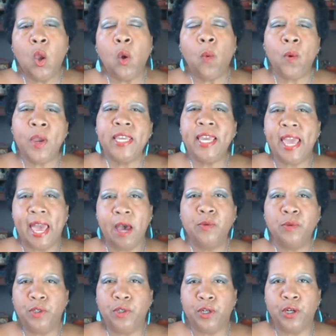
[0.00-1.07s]
We
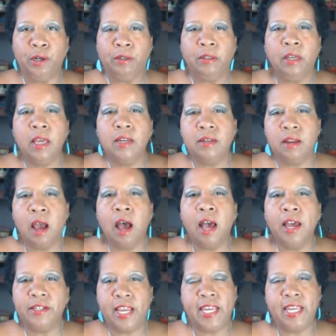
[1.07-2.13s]
counter
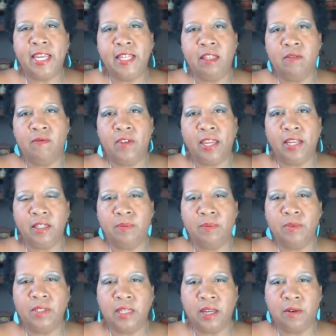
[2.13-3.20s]
not taking the victim
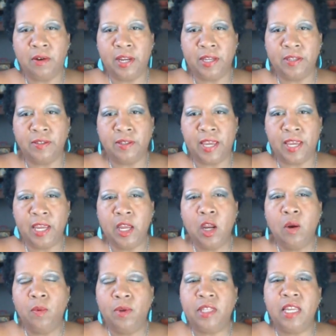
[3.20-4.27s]
seriously
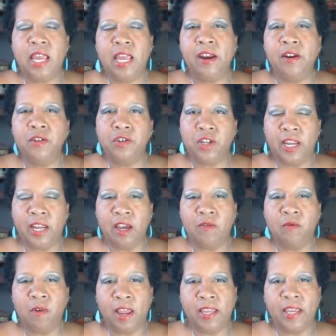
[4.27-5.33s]
with the energy of
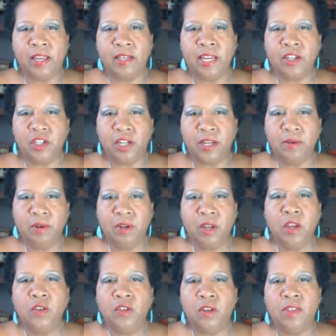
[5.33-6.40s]
recognition
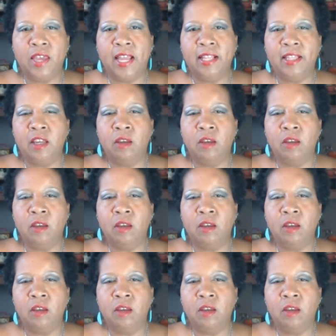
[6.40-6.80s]
so that the